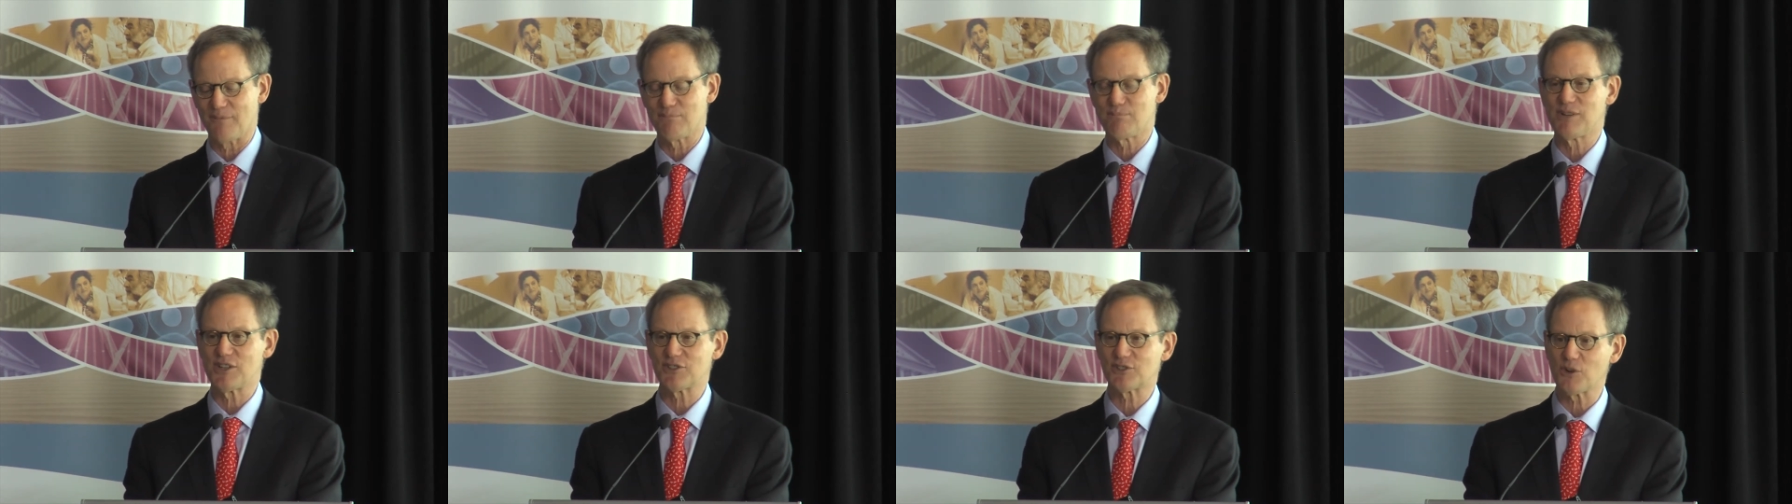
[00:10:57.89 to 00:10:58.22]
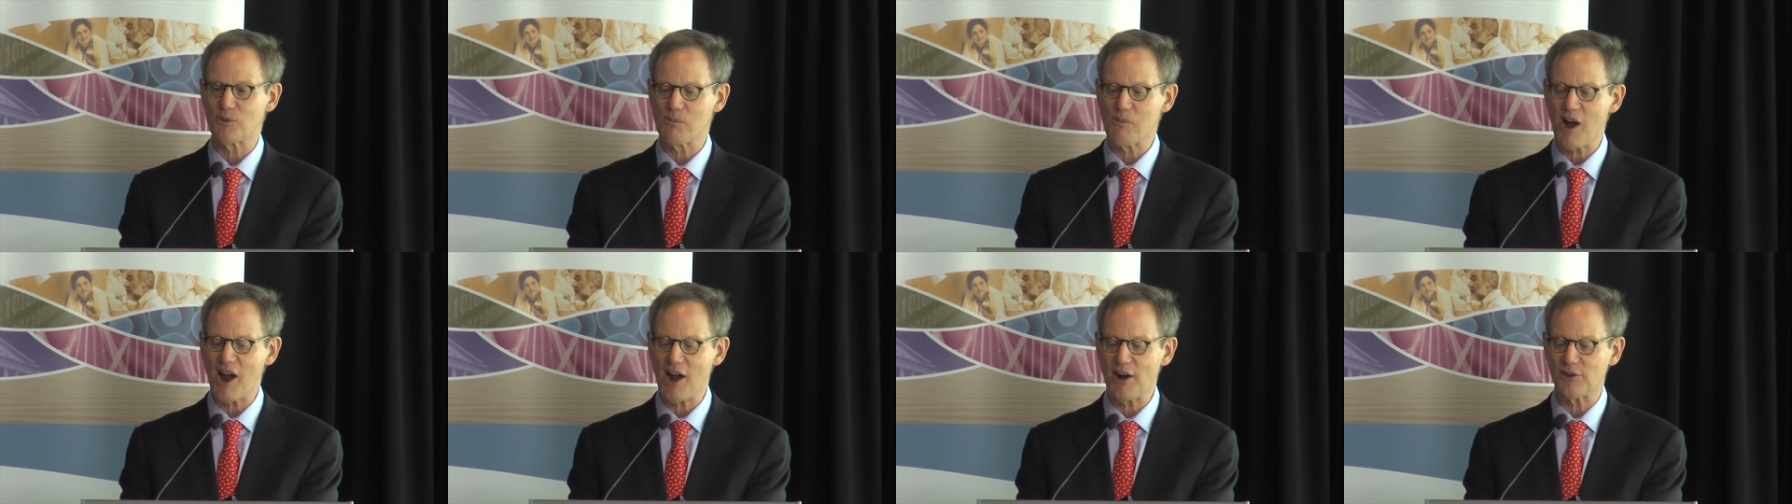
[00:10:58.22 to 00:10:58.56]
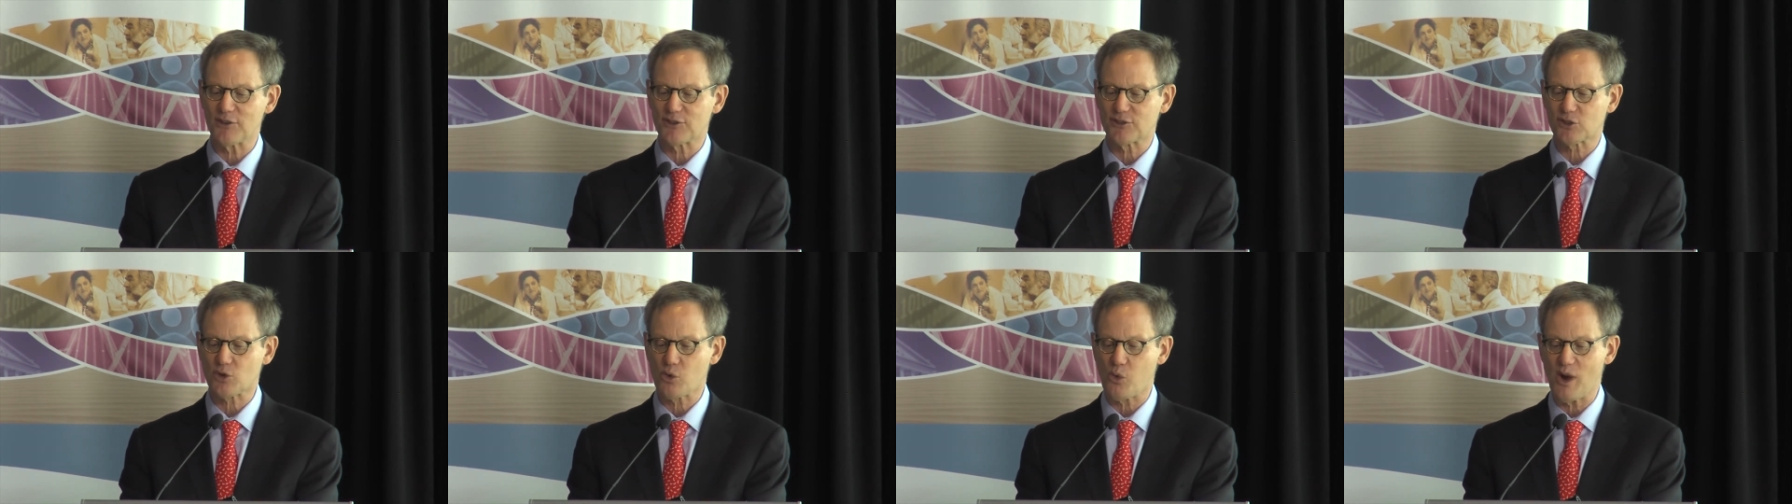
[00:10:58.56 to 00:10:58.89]

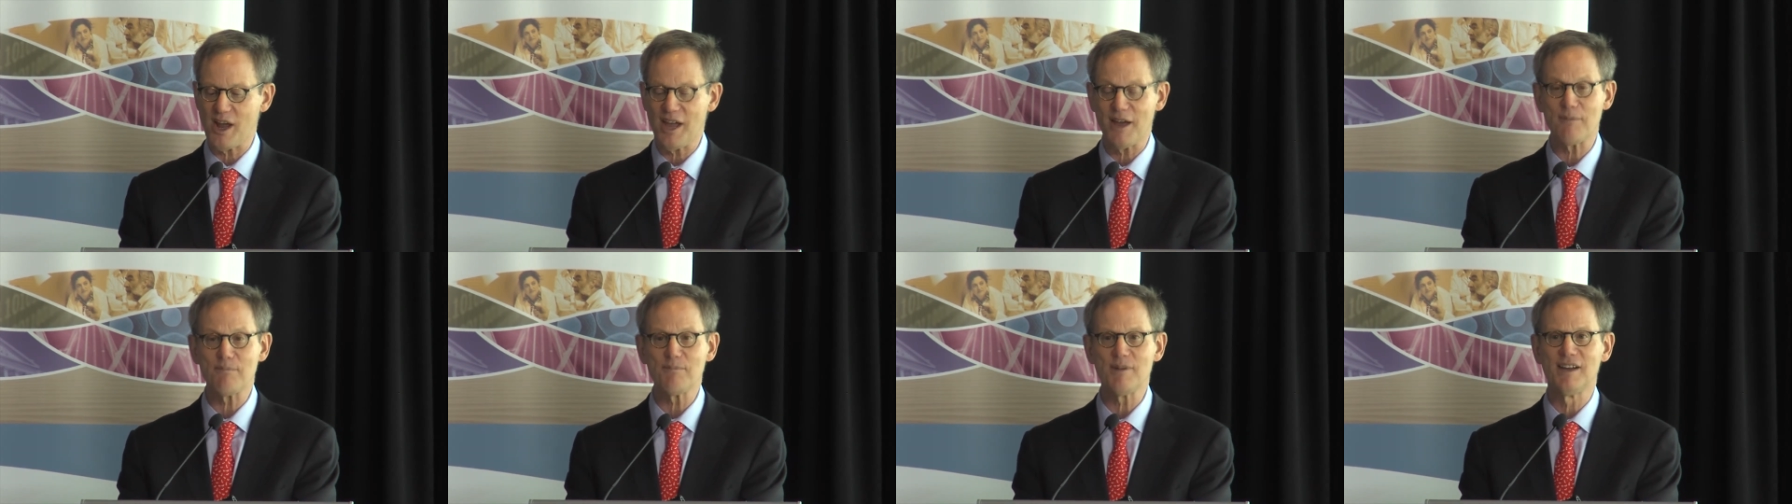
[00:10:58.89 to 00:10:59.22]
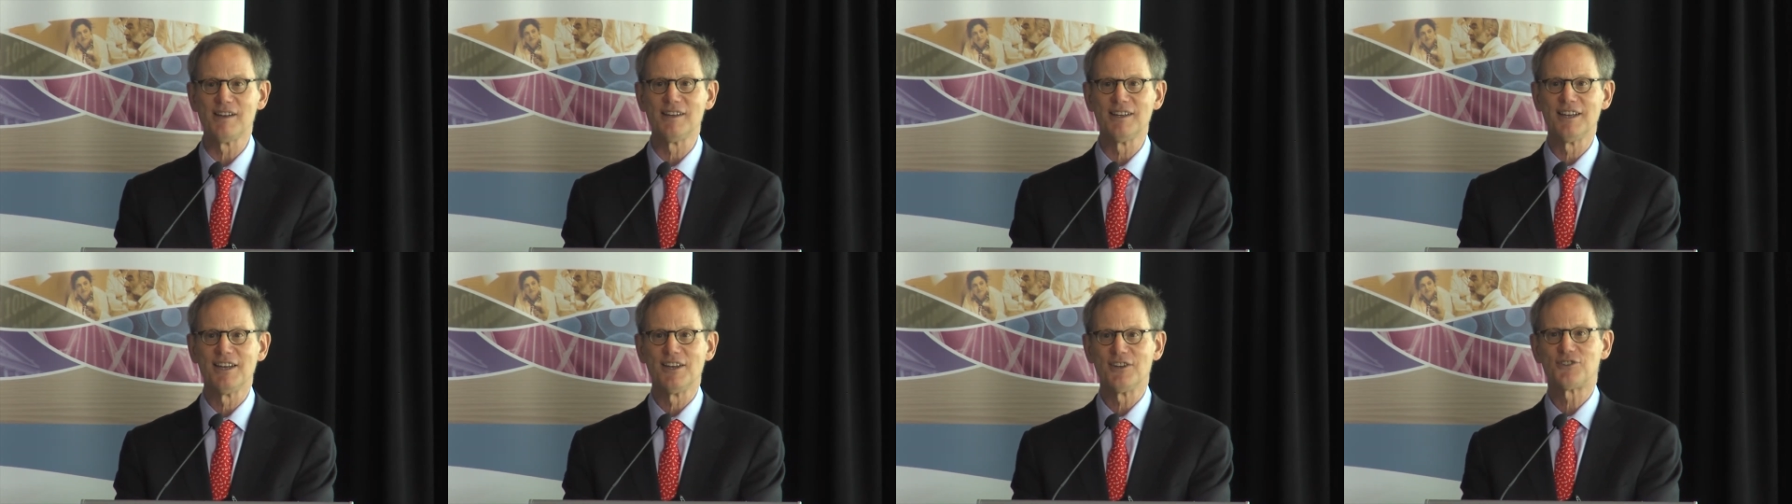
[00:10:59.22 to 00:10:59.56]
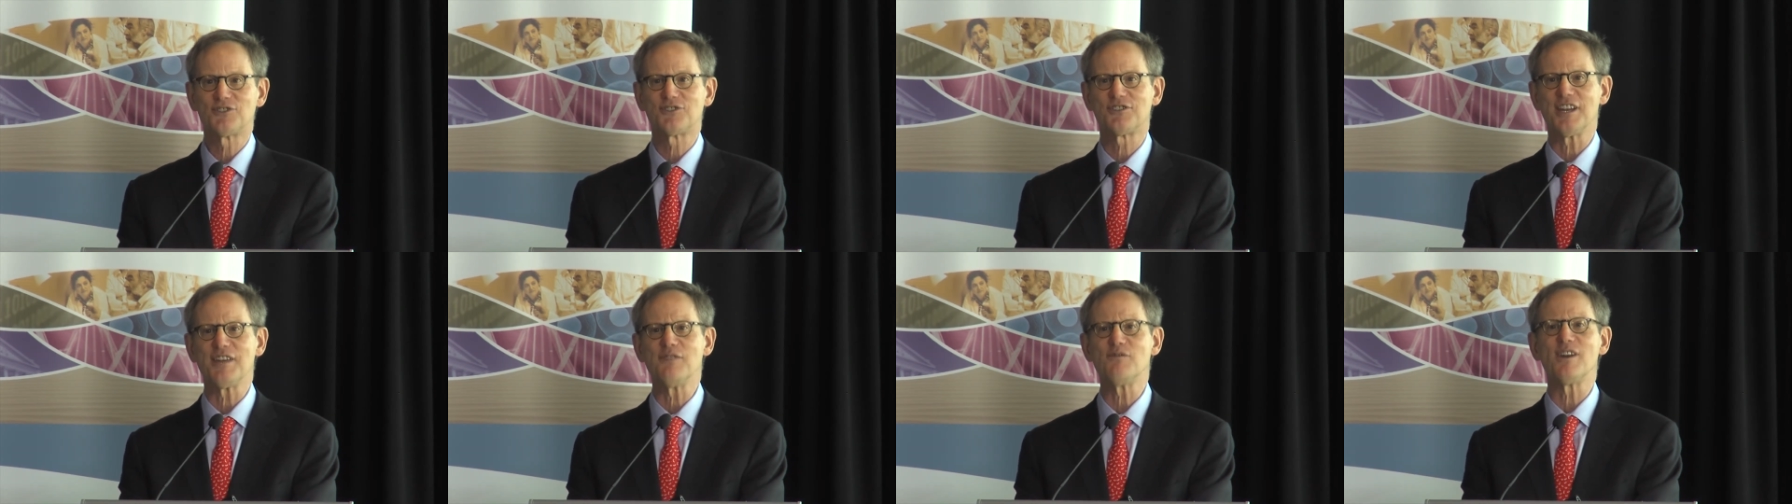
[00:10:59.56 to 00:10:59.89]
Bristol-Myers Squibb,
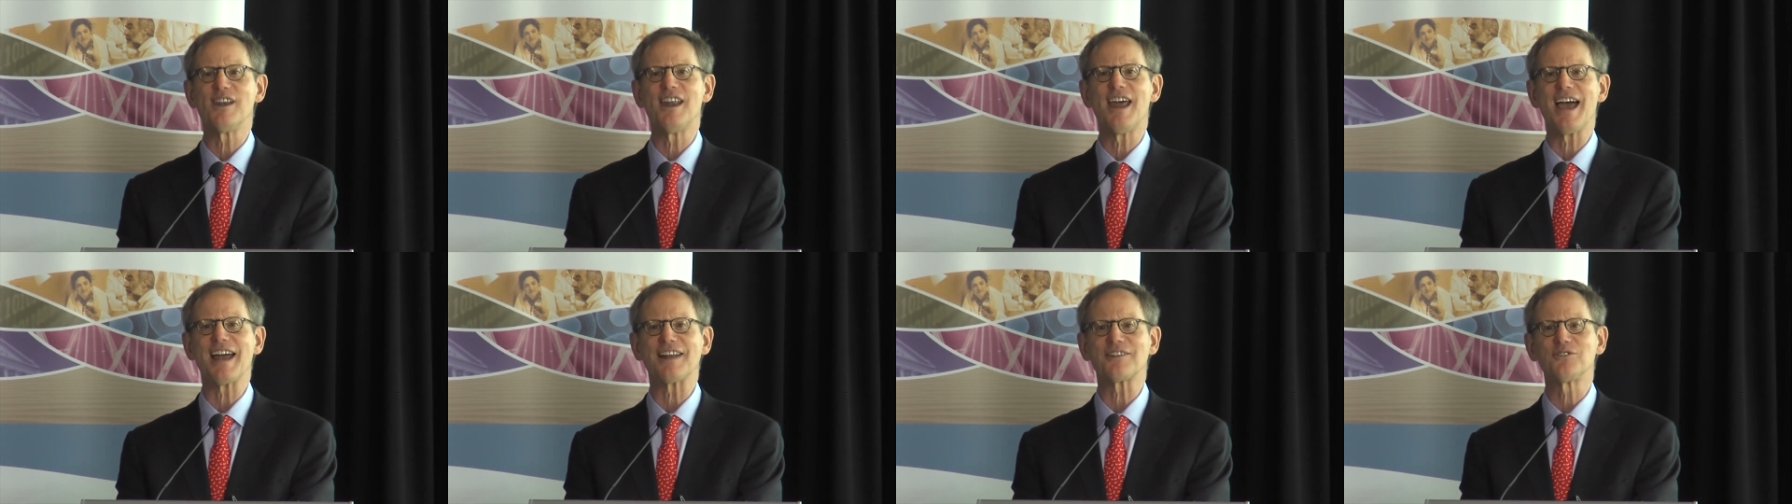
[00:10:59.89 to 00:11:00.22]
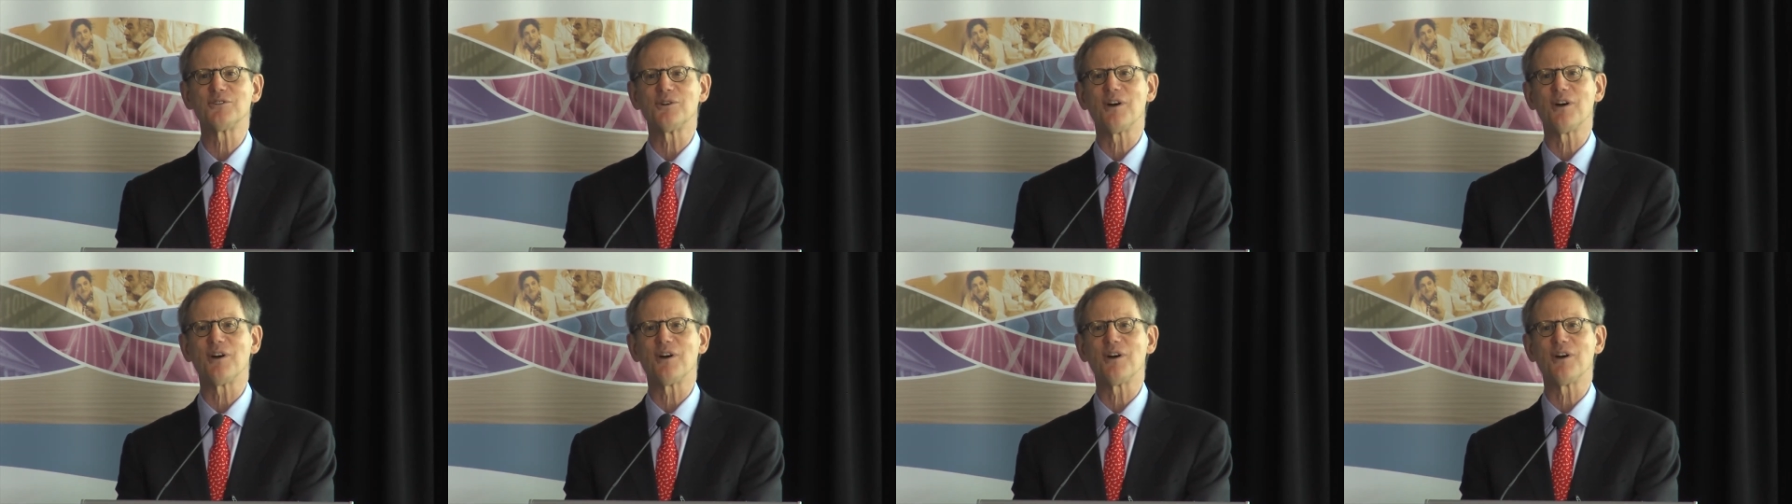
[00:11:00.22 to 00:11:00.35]
Stephen Echt,